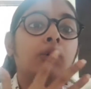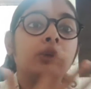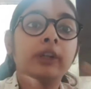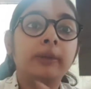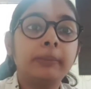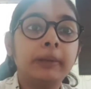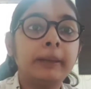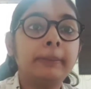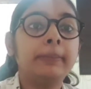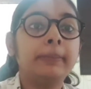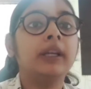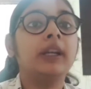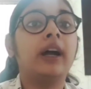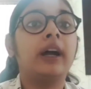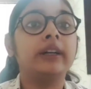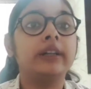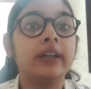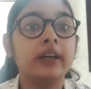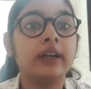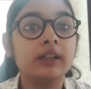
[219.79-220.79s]
older
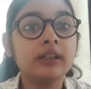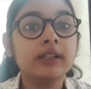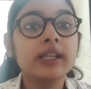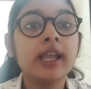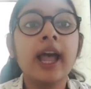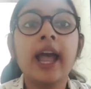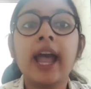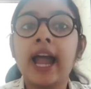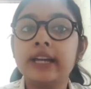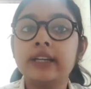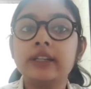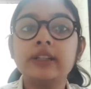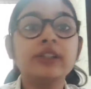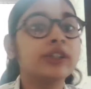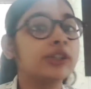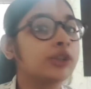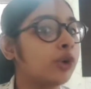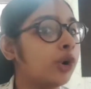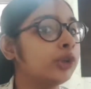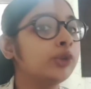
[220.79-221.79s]
people, adults,
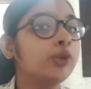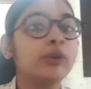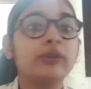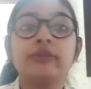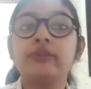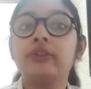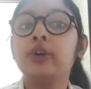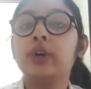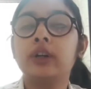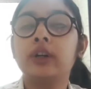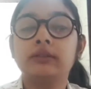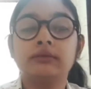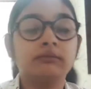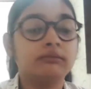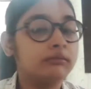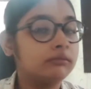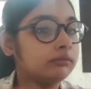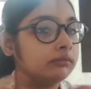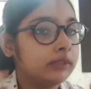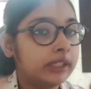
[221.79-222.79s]
and it's not good for
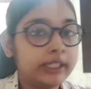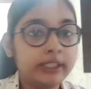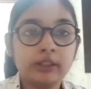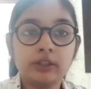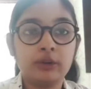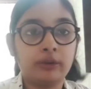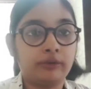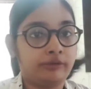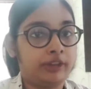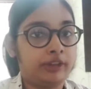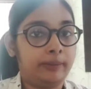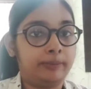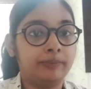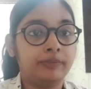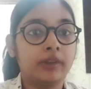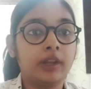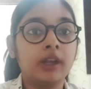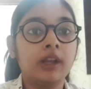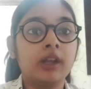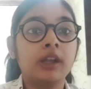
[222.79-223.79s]
either of them.